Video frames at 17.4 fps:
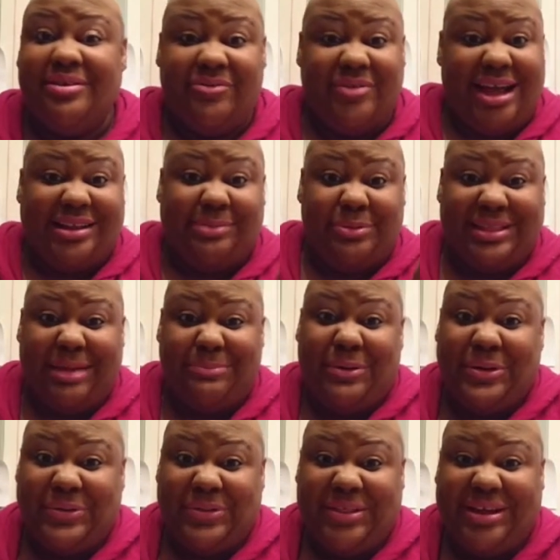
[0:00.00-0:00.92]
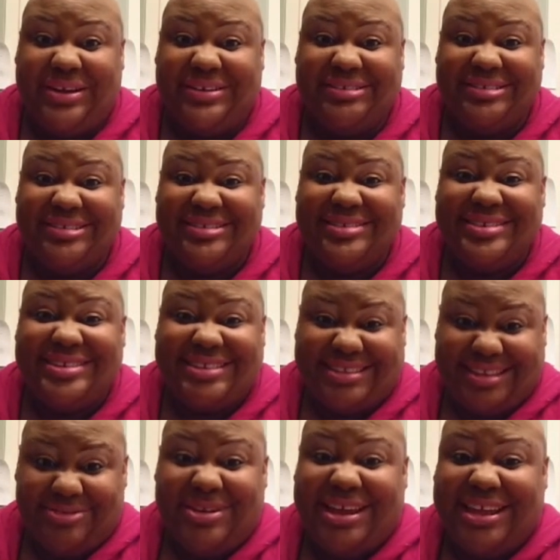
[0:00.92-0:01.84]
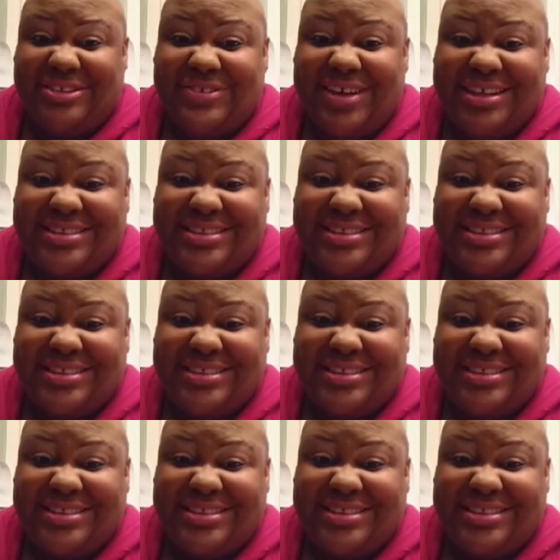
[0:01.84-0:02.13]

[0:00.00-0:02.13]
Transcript: Forgot to put that part on there. See you when I get